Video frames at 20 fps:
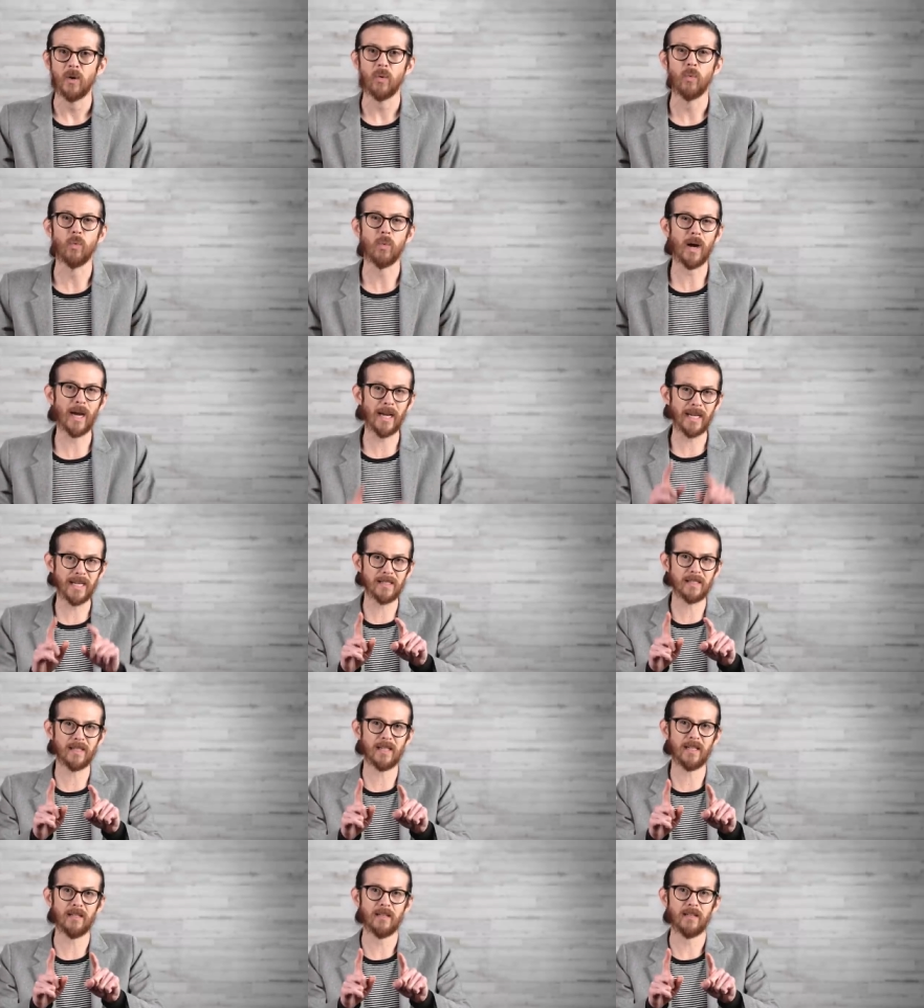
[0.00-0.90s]
Why
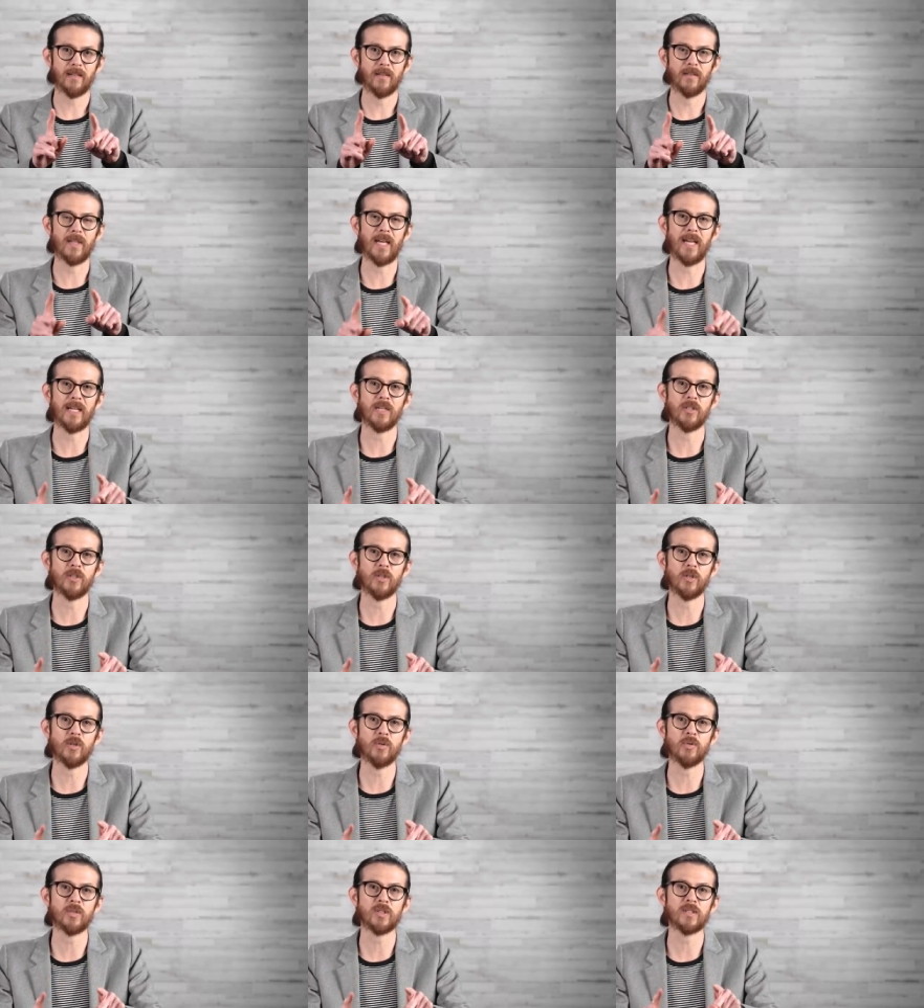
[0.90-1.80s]
is it that
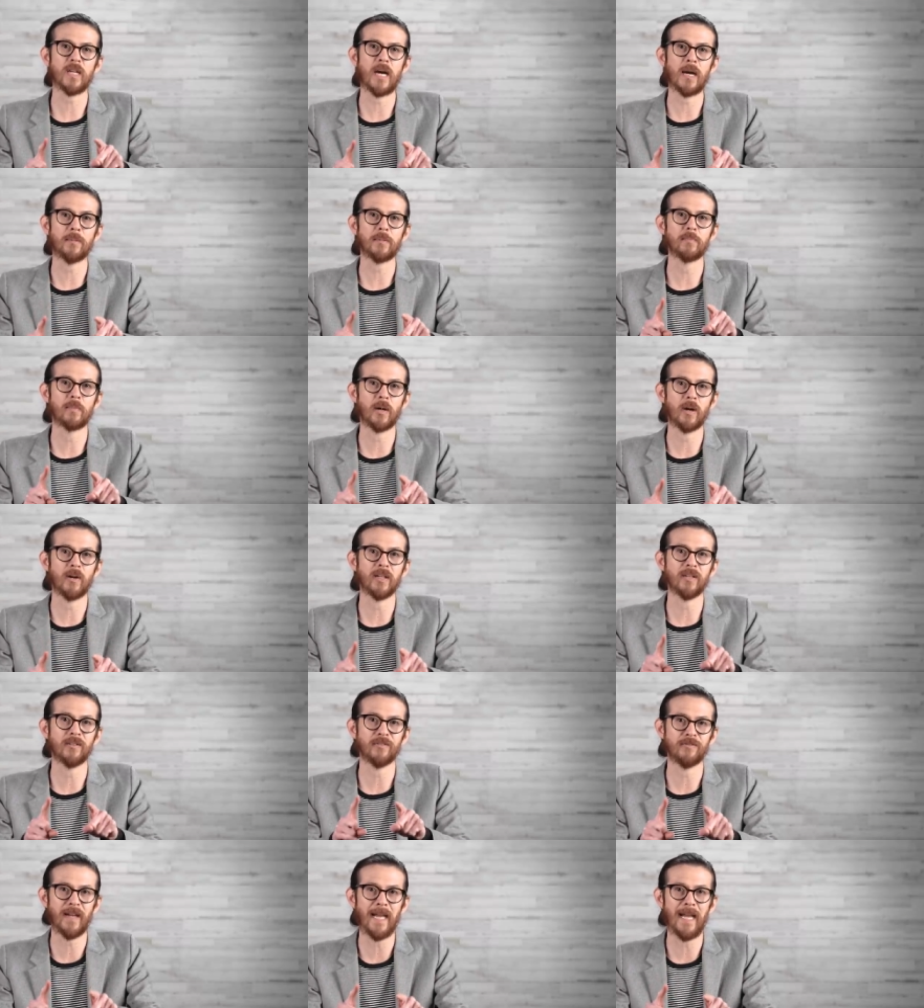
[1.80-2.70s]
you stopped burning
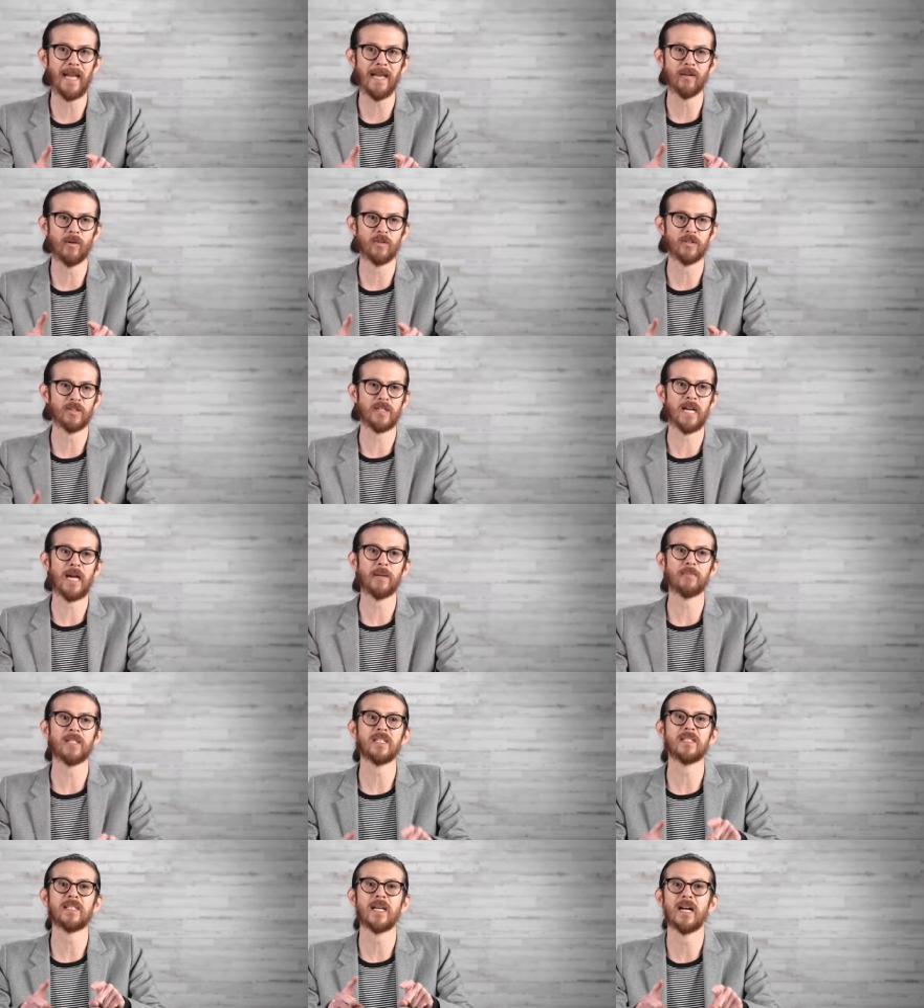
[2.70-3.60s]
fat or
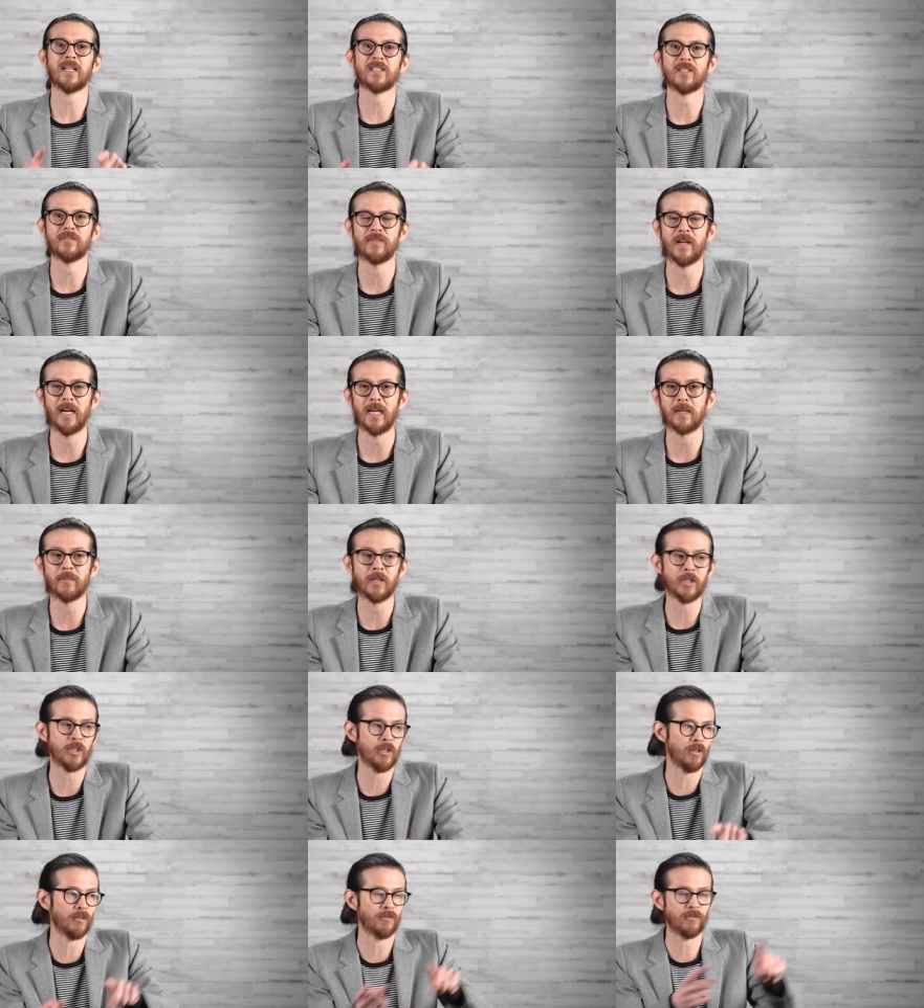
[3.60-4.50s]
stopped detoxifying,
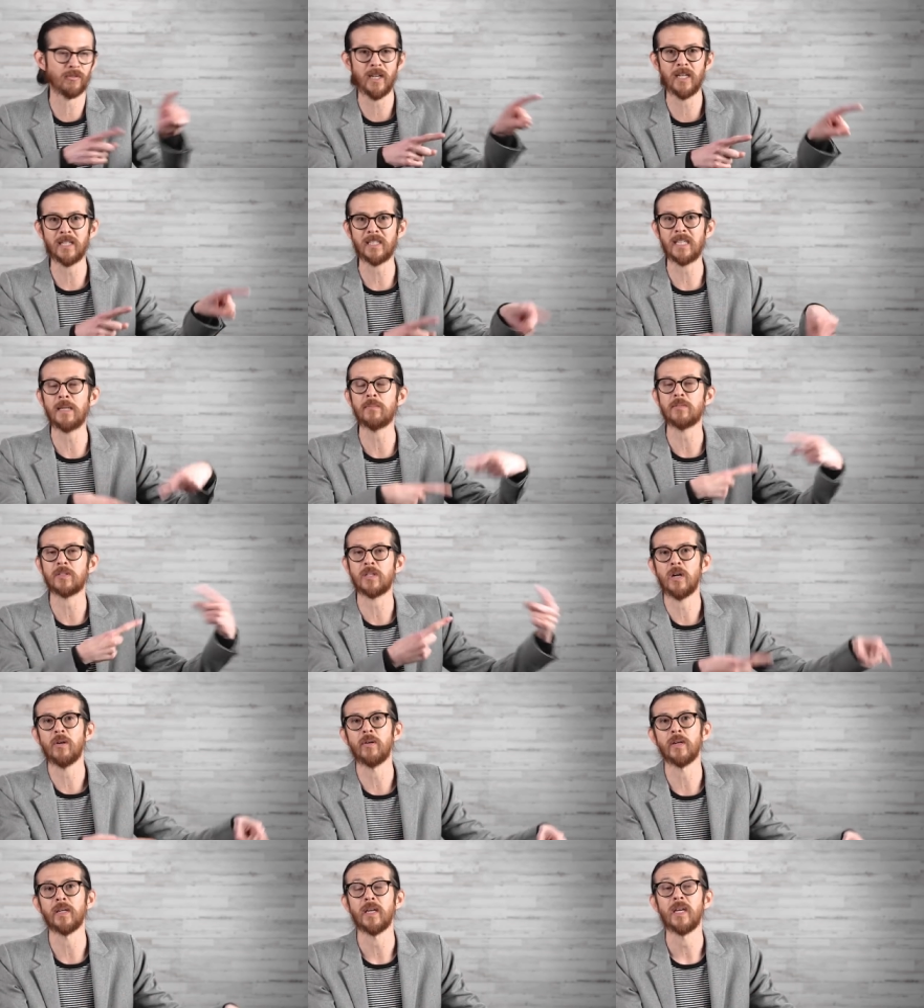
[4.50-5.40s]
but your friend keeps
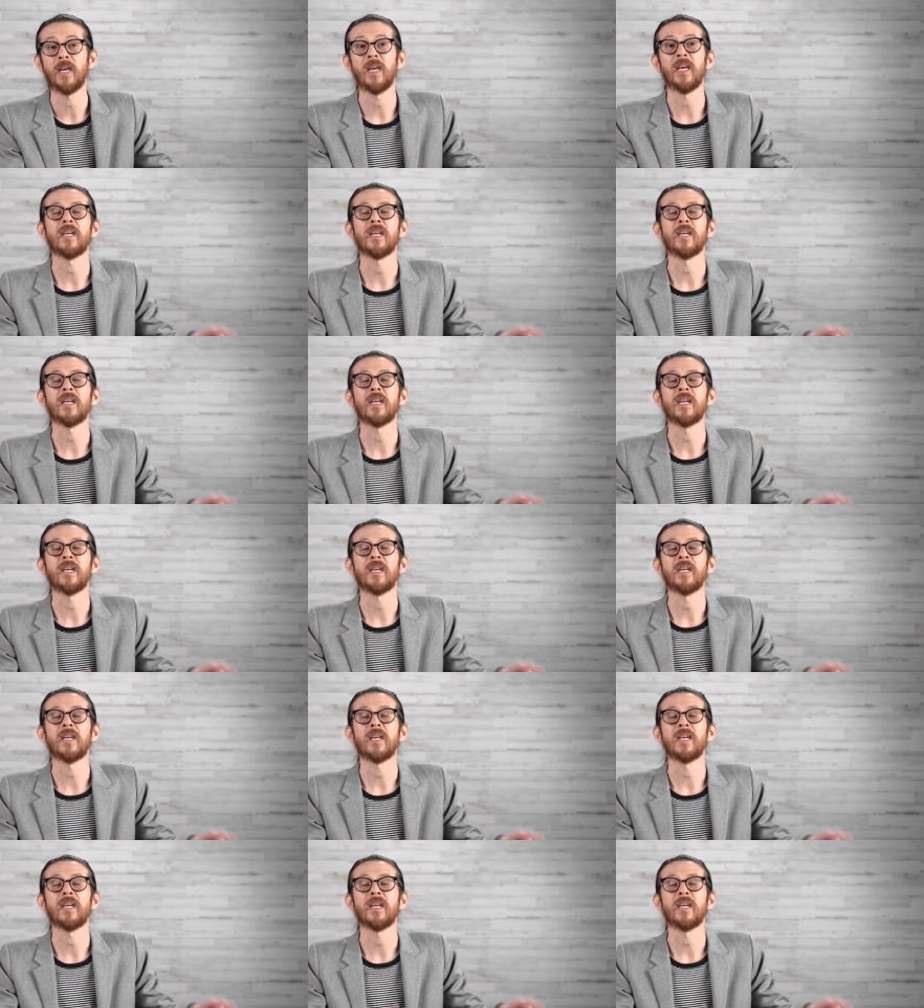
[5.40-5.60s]
going?